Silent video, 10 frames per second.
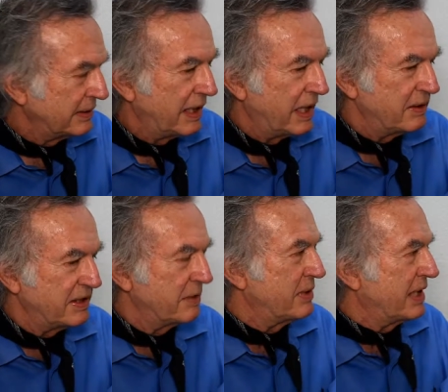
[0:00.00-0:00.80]

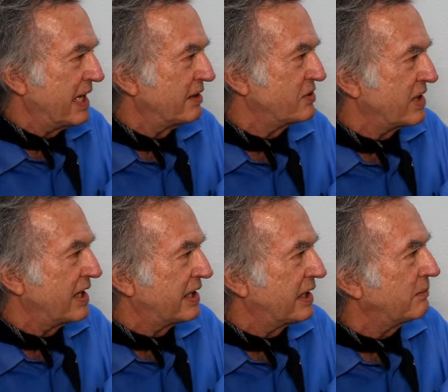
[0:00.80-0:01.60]
and then began
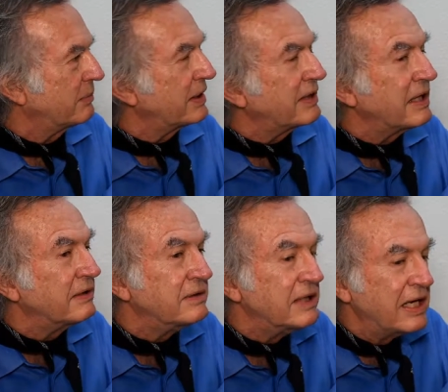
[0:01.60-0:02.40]
designing it. But
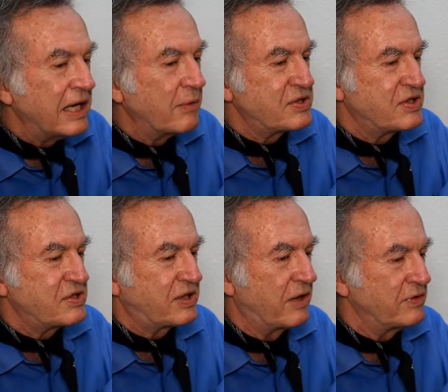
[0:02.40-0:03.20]
then it was
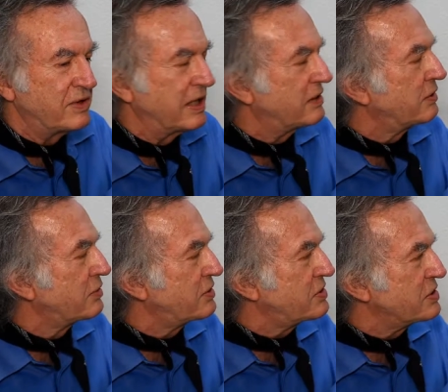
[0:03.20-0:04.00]
discovered that
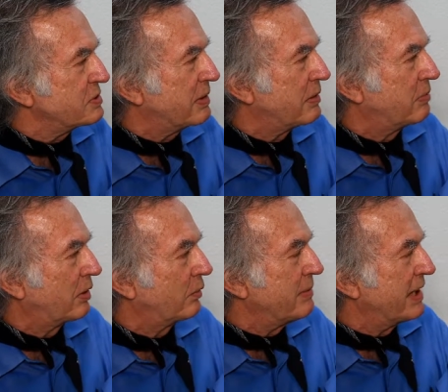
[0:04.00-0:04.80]
Lucas and
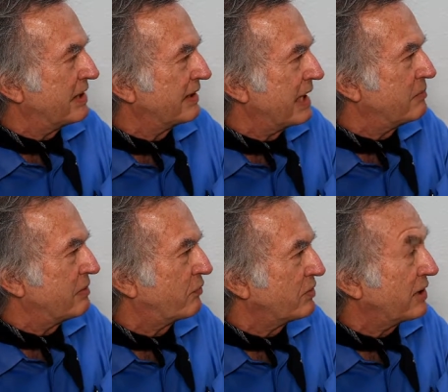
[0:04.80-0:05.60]
Spielberg were making Land
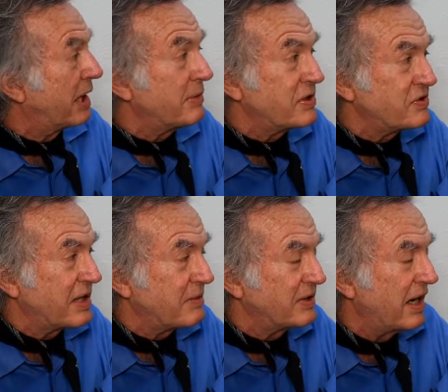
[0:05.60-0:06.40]
Before Time at the
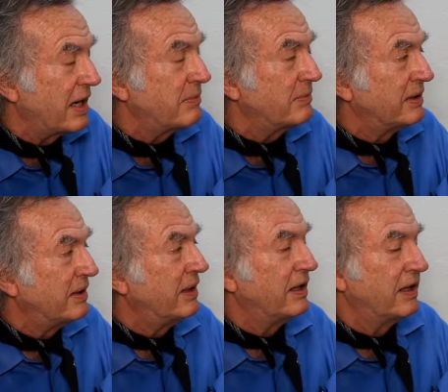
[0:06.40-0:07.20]
same time,
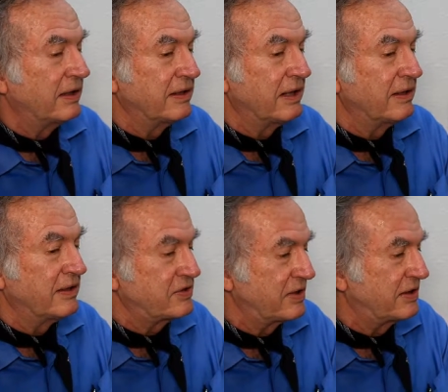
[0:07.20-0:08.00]
and
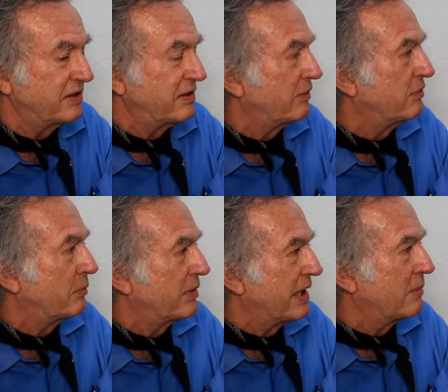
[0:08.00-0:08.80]
they said that their
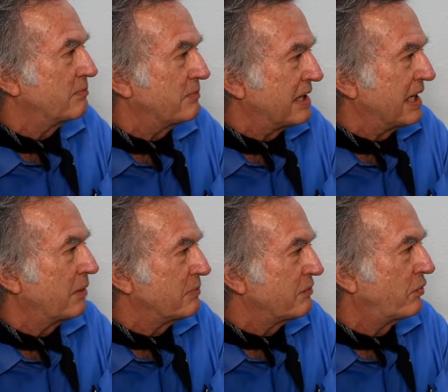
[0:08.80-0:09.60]
film would be
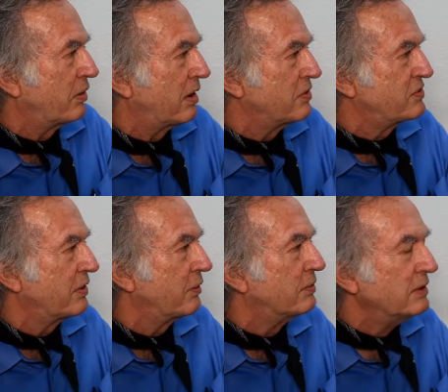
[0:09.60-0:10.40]
out before ours,
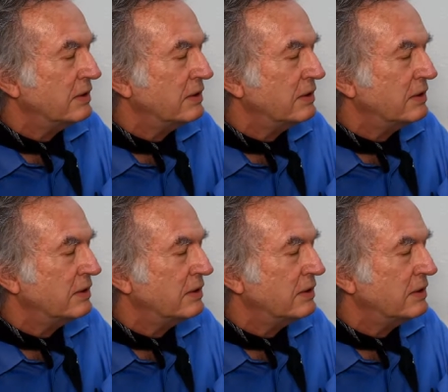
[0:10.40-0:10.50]
so